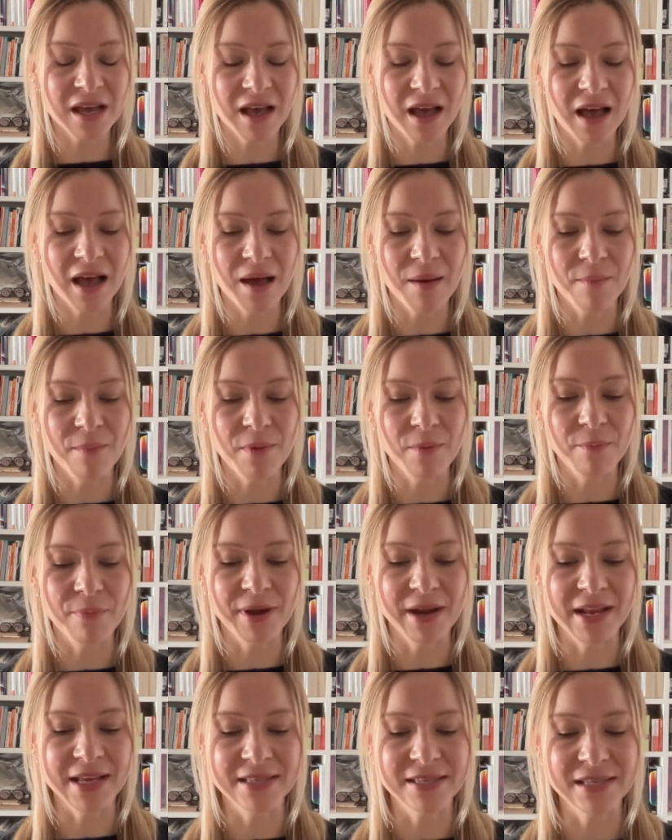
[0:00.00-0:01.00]

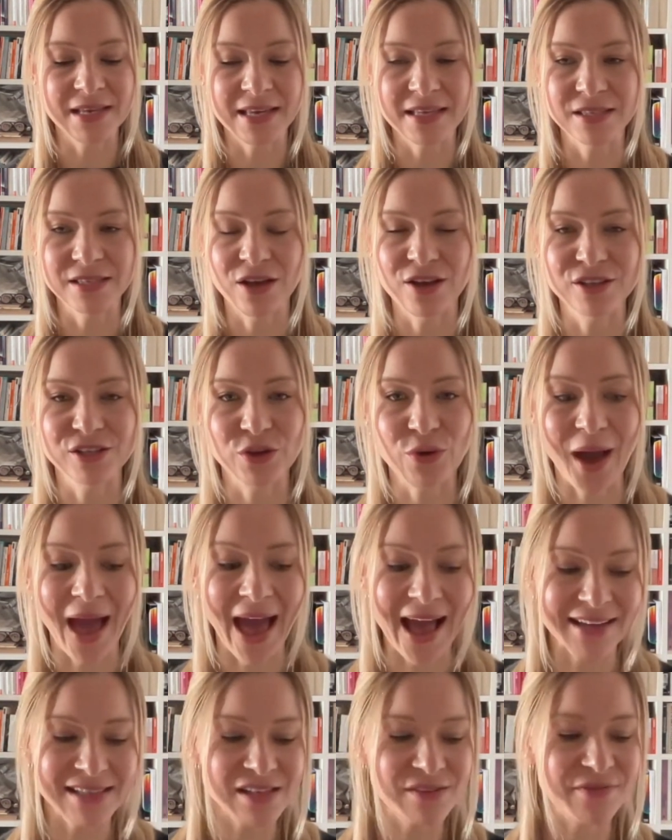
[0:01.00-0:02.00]
but it's also
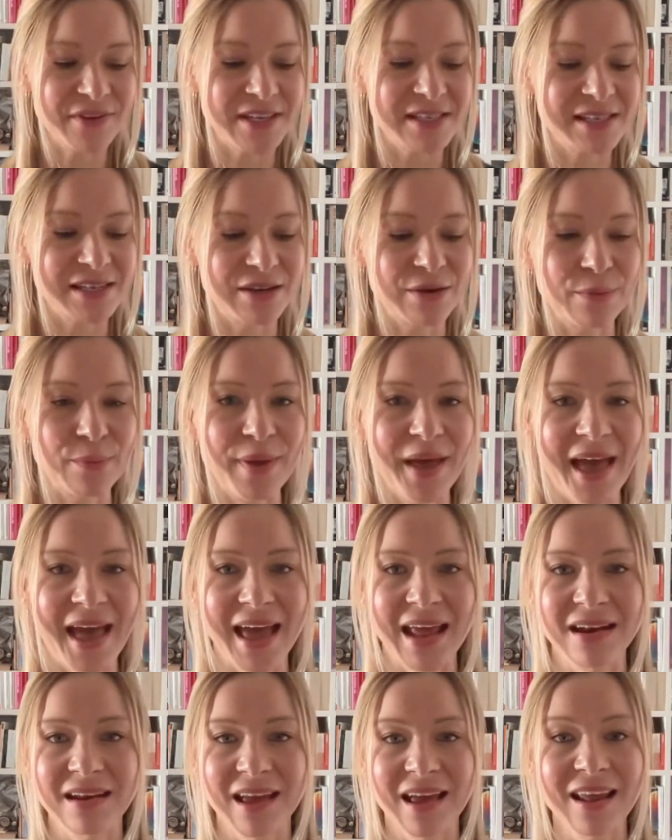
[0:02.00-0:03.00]
activism
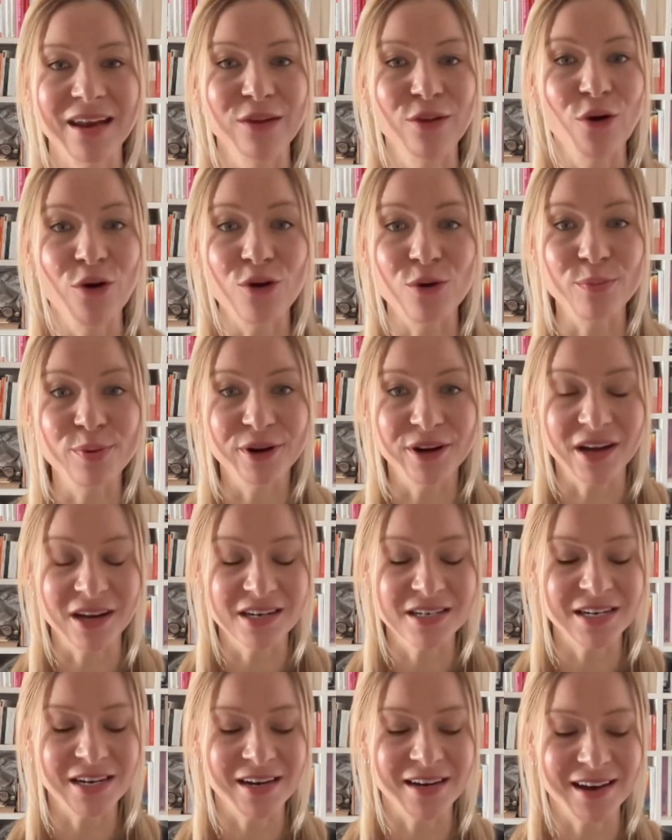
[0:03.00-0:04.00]
and local
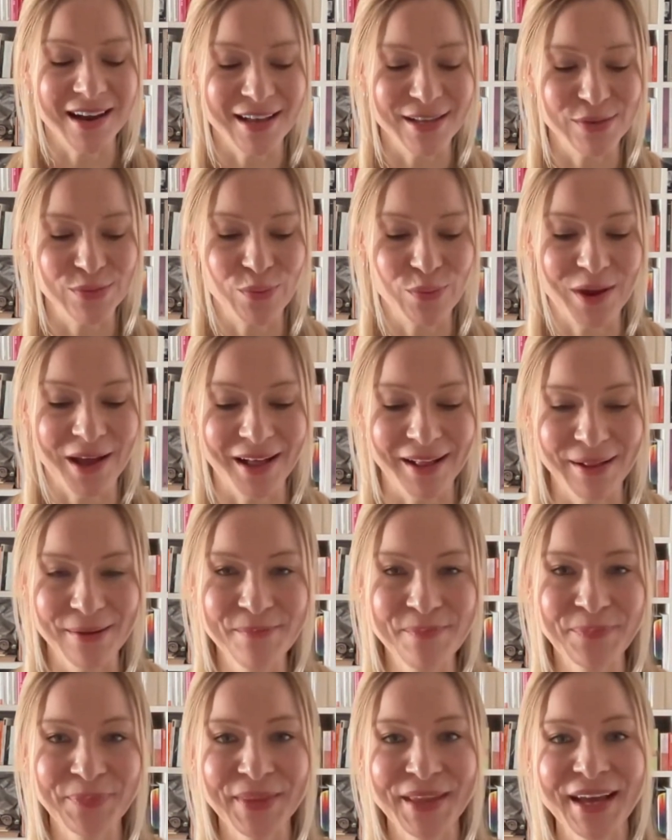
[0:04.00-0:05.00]
production as well.
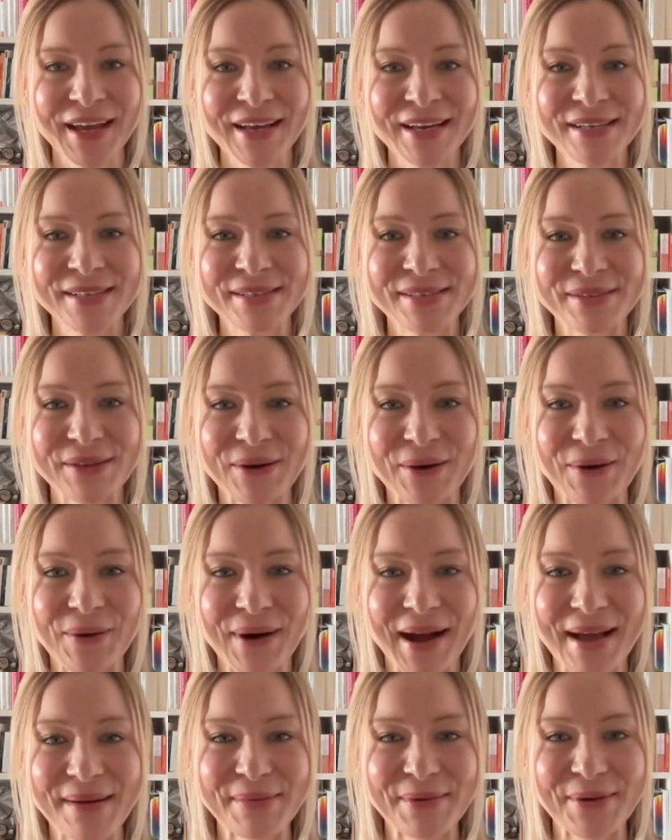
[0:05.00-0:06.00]

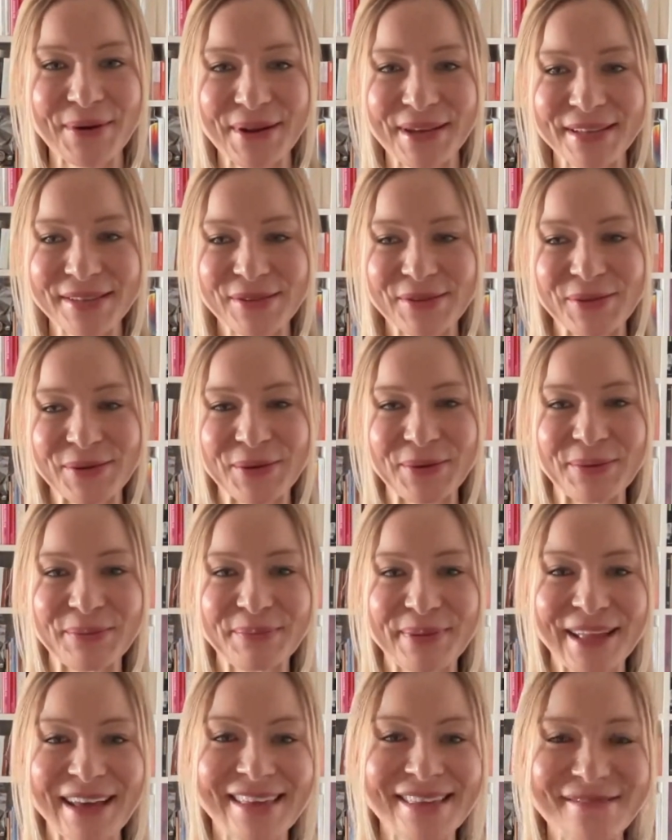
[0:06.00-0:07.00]
So I'm going to
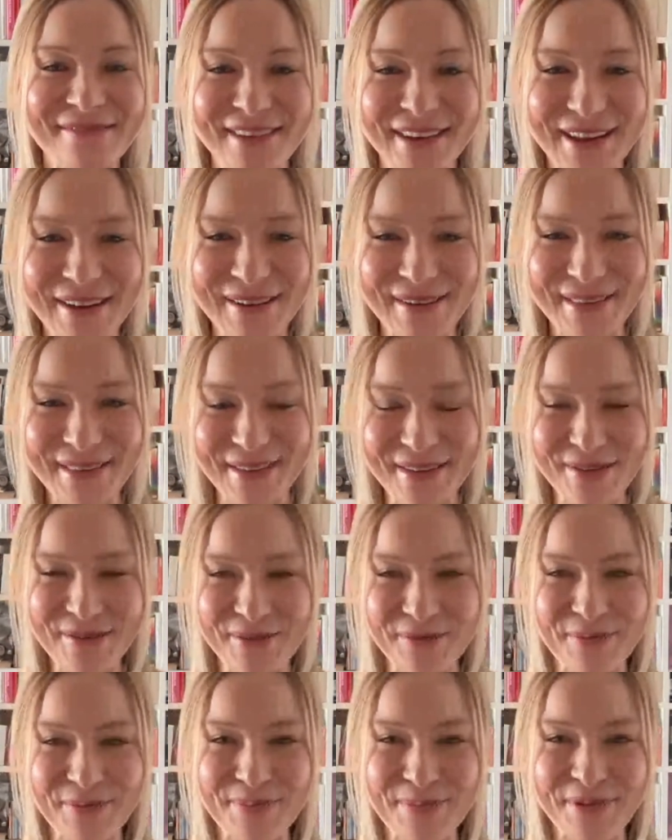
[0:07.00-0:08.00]
play the video that
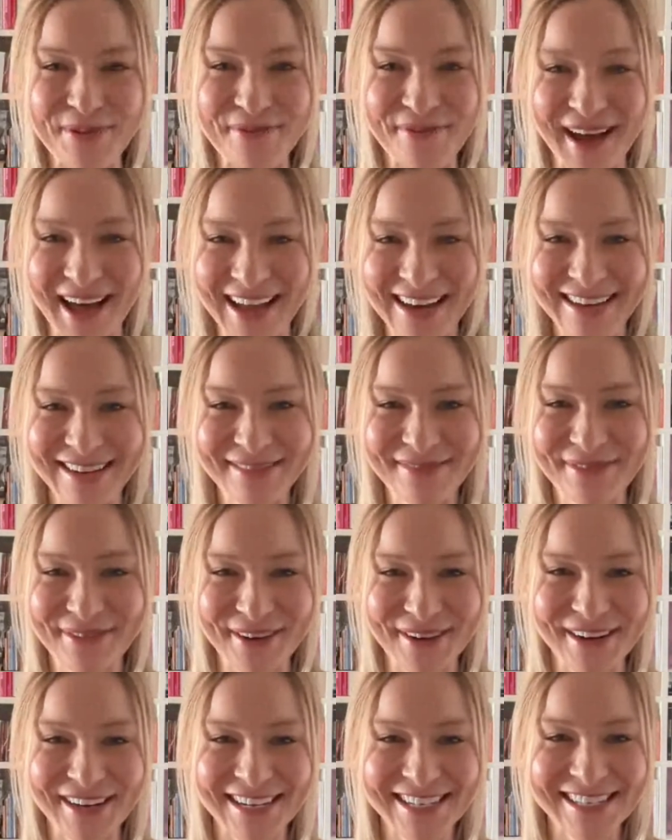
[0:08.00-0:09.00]
you've provided
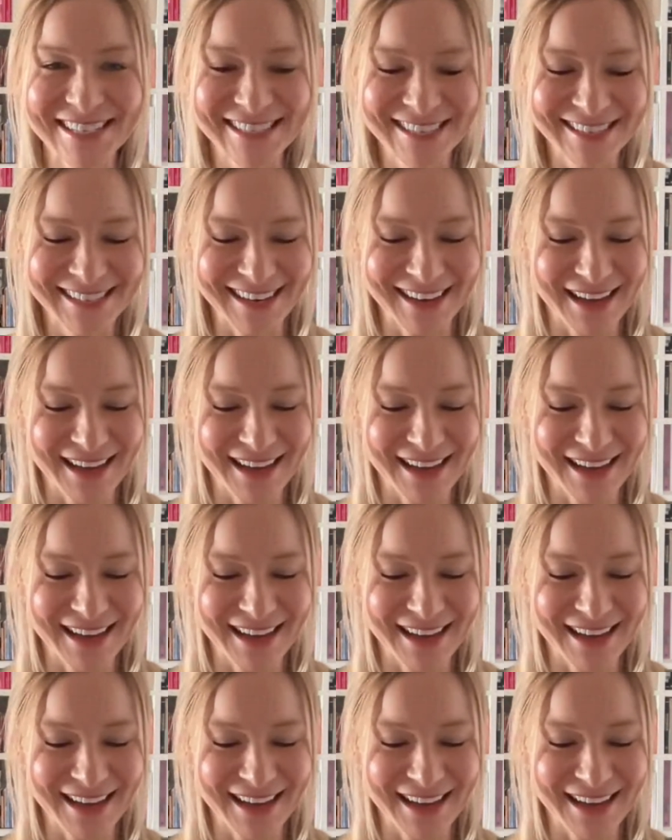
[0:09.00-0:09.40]
for us,